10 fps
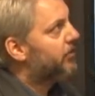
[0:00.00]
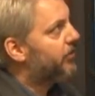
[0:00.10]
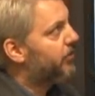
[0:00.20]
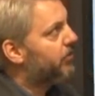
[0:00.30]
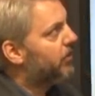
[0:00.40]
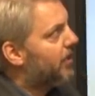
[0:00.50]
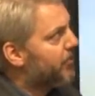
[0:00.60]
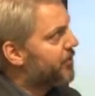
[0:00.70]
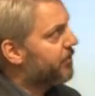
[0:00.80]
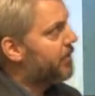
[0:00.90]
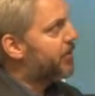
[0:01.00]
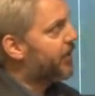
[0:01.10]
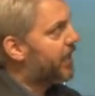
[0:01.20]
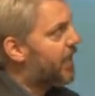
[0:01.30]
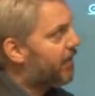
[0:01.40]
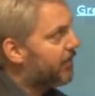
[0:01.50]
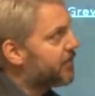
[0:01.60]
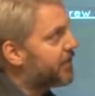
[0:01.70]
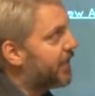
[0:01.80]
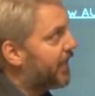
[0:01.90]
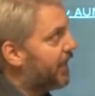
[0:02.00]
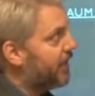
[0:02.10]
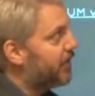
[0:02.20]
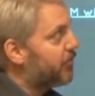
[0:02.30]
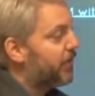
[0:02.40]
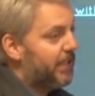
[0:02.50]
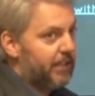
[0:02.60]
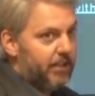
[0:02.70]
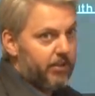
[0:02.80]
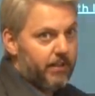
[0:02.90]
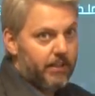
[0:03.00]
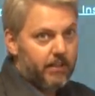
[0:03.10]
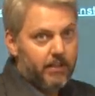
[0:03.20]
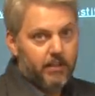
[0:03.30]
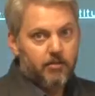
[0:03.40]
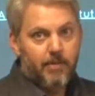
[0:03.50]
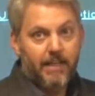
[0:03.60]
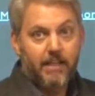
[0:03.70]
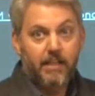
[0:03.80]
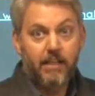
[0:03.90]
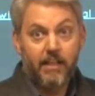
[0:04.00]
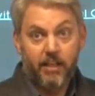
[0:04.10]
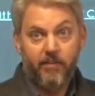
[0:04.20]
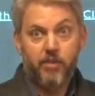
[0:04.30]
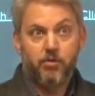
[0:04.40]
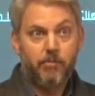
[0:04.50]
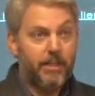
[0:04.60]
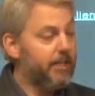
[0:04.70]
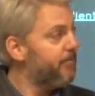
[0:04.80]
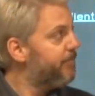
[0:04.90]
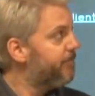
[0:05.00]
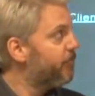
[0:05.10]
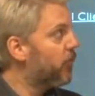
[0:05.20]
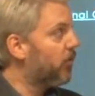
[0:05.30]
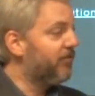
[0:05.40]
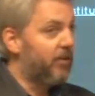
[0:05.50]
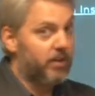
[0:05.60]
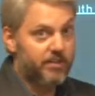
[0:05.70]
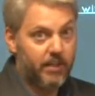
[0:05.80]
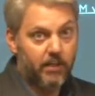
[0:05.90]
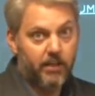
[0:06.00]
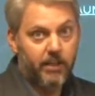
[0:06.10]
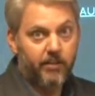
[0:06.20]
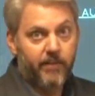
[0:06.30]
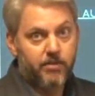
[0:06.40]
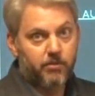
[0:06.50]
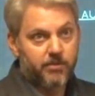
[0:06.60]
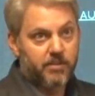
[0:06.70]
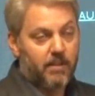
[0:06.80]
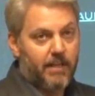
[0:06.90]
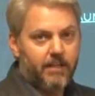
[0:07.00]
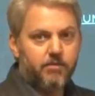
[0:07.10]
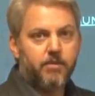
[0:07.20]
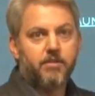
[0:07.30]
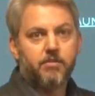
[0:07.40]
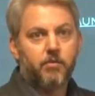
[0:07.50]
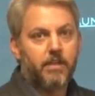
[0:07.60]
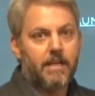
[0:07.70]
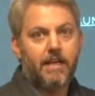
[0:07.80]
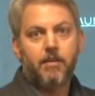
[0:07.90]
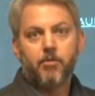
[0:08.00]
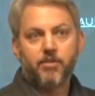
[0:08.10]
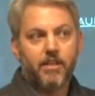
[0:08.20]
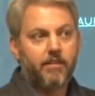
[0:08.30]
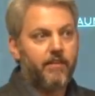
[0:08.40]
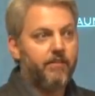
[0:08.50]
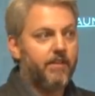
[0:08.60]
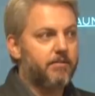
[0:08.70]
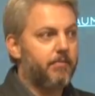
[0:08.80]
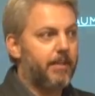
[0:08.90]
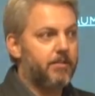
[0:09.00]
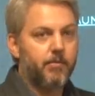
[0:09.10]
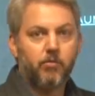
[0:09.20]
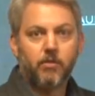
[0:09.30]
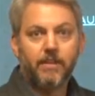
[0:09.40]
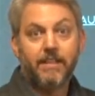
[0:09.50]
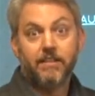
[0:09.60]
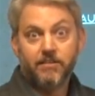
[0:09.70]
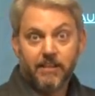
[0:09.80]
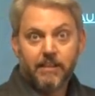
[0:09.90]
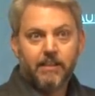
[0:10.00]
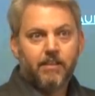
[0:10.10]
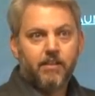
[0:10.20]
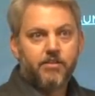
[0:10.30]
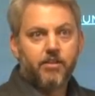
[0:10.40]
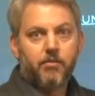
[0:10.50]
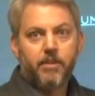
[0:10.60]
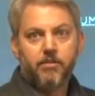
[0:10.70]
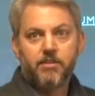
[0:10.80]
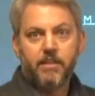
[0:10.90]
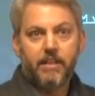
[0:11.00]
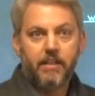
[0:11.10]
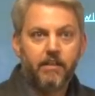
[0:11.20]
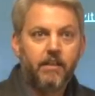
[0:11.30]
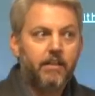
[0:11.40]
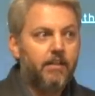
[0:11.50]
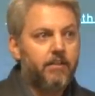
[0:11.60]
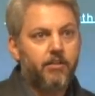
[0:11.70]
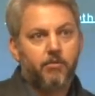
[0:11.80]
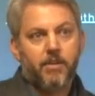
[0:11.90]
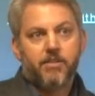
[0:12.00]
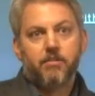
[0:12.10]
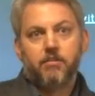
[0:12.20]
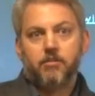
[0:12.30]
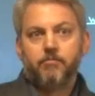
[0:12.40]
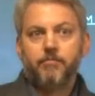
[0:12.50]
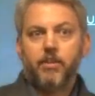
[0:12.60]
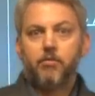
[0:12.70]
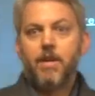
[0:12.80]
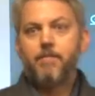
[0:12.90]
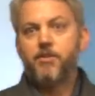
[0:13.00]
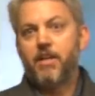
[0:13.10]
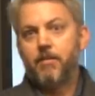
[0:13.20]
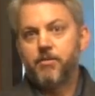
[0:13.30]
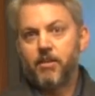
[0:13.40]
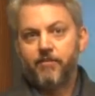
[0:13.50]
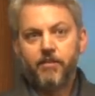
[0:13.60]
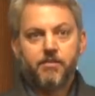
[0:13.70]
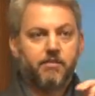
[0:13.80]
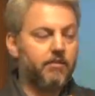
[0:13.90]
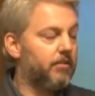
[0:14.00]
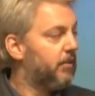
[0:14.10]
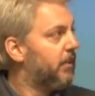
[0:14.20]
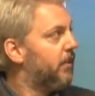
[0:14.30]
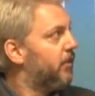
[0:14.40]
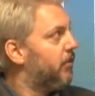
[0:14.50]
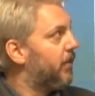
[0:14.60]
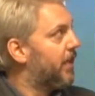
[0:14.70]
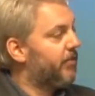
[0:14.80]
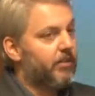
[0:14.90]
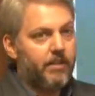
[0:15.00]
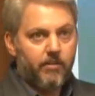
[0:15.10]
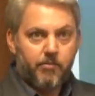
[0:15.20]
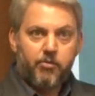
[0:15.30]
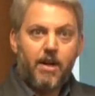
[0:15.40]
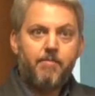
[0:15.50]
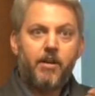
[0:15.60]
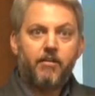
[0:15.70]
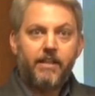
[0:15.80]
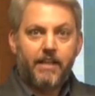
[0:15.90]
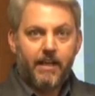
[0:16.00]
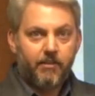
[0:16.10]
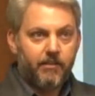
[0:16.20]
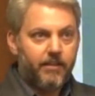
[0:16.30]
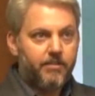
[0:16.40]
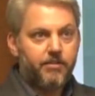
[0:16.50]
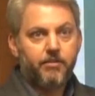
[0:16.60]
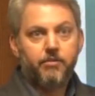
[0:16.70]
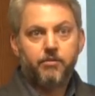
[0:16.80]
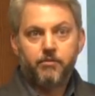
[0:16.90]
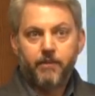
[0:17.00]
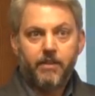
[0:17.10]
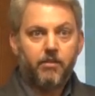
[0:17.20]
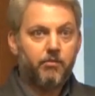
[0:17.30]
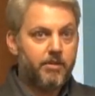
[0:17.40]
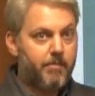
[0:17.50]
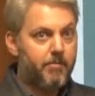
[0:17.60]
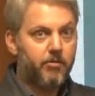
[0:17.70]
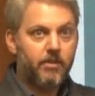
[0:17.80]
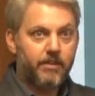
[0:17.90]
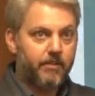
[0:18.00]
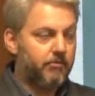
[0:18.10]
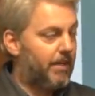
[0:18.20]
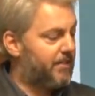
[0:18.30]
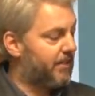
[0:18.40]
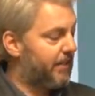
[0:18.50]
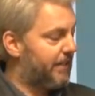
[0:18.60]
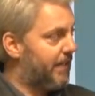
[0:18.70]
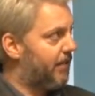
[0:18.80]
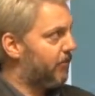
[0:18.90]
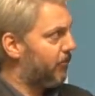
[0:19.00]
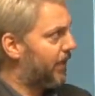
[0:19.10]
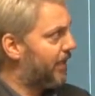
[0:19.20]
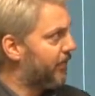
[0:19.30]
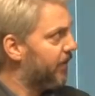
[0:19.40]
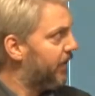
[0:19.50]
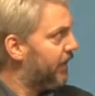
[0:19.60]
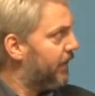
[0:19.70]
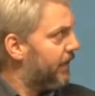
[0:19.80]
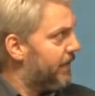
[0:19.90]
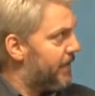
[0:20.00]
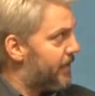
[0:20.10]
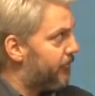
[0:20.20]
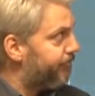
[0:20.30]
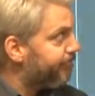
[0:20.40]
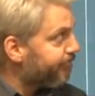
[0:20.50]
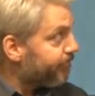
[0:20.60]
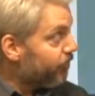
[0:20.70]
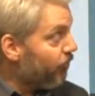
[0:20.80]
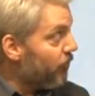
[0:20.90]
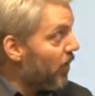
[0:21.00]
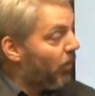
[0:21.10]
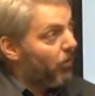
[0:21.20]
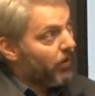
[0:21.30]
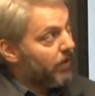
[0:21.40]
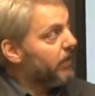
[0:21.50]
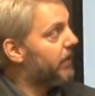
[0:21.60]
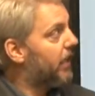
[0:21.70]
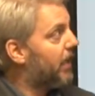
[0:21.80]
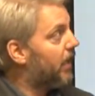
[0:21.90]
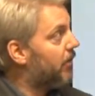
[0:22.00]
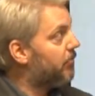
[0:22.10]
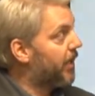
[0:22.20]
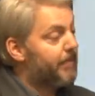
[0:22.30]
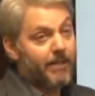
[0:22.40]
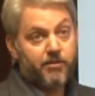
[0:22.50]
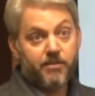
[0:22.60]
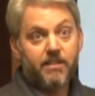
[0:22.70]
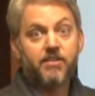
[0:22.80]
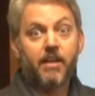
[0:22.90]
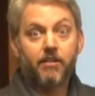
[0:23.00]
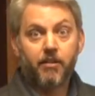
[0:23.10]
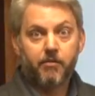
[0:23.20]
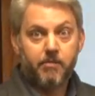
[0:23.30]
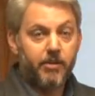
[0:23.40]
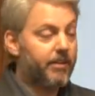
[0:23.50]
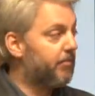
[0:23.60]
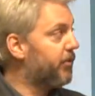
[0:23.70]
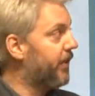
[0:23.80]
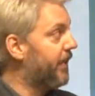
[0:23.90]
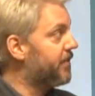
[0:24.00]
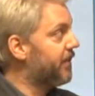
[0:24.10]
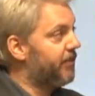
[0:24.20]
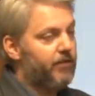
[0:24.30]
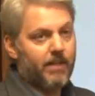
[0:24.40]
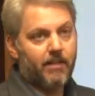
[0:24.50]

to almost $3 billion today, and we didn't do it by getting individual money or focusing on individuals as clients, which is what 90% of the investment management world is. And so when you see your regional, you know, Raymond James office or whatever, you know, they're primarily catering to, you know, rich people on the right side of town or whatever. Um, or uh, money managers can scale to three billion pretty easily if you